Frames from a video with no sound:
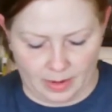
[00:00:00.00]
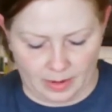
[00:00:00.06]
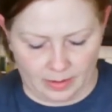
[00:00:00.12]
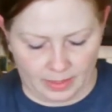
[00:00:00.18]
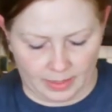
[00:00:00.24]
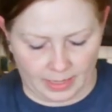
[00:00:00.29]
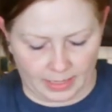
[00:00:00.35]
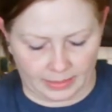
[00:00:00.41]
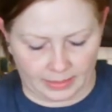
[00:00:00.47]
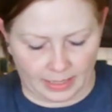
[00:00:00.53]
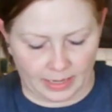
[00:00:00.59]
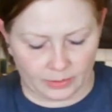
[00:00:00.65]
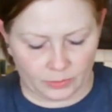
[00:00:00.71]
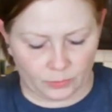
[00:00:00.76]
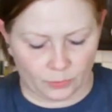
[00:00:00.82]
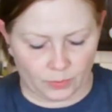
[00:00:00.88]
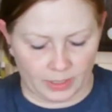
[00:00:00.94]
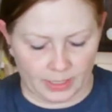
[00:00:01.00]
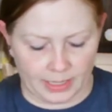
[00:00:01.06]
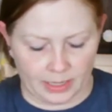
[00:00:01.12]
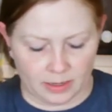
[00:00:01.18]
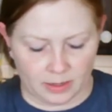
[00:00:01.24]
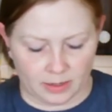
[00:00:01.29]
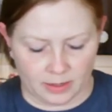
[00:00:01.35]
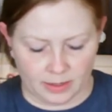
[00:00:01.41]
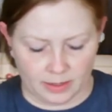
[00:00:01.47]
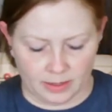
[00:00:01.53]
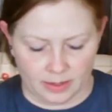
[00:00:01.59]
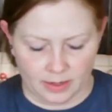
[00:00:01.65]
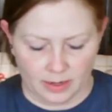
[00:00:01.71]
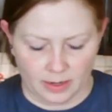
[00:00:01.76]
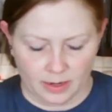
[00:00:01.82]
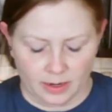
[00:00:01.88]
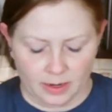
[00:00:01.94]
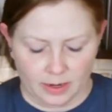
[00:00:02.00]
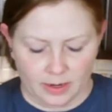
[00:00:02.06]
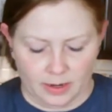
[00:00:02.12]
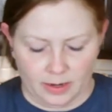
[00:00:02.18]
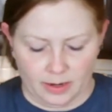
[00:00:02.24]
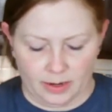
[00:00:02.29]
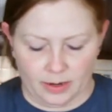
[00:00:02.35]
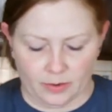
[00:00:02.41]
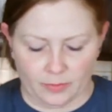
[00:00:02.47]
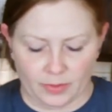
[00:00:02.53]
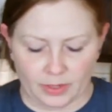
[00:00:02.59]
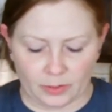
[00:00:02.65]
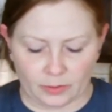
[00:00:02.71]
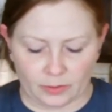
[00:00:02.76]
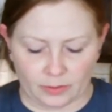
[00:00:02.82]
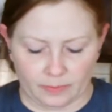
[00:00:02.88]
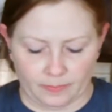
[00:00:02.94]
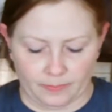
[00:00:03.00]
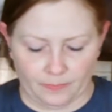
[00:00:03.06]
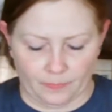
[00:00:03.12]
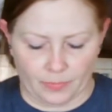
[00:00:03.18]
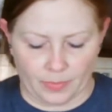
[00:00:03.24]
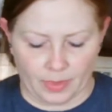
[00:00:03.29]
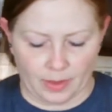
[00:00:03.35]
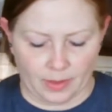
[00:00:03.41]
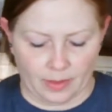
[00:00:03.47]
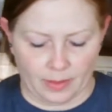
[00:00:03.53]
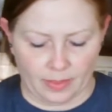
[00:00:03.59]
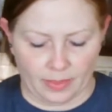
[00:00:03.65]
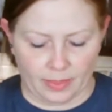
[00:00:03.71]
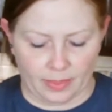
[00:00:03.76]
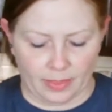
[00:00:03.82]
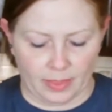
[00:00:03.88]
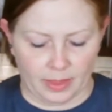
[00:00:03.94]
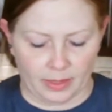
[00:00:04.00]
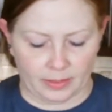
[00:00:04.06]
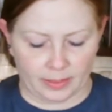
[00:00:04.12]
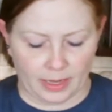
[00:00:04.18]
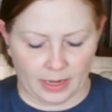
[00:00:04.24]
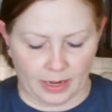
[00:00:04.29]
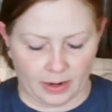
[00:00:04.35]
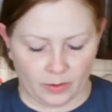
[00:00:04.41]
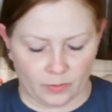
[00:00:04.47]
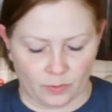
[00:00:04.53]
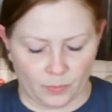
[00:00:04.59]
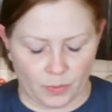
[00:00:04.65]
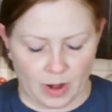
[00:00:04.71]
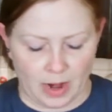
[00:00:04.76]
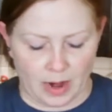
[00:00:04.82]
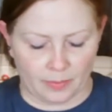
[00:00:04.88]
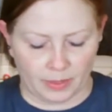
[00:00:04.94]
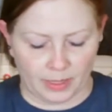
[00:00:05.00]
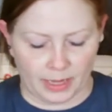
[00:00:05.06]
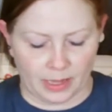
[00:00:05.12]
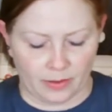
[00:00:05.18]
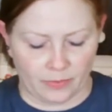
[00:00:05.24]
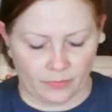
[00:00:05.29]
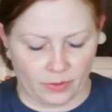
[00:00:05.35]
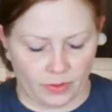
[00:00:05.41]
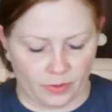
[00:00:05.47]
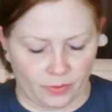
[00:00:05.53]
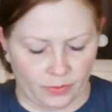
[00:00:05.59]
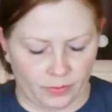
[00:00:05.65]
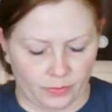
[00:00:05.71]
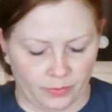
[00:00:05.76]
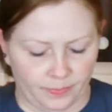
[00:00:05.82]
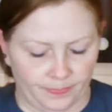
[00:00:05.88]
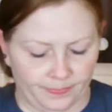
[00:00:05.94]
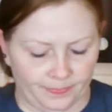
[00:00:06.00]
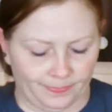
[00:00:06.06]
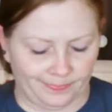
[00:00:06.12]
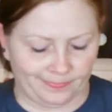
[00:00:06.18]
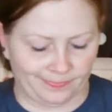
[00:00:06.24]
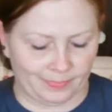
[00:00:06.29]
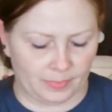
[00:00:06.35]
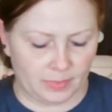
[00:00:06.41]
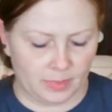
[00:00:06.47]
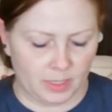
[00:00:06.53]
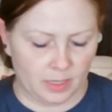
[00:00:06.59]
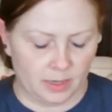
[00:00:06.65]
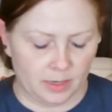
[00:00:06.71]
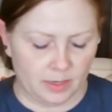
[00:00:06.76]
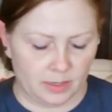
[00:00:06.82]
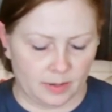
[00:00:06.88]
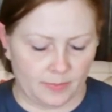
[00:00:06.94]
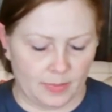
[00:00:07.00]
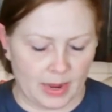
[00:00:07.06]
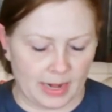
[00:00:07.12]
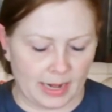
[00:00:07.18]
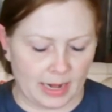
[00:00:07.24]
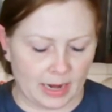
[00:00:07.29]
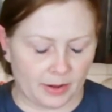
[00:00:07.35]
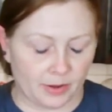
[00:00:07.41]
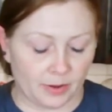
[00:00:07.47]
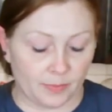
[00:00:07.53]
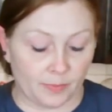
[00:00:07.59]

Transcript: Like I said, it's really good. You know, this here will probably give you, depending on your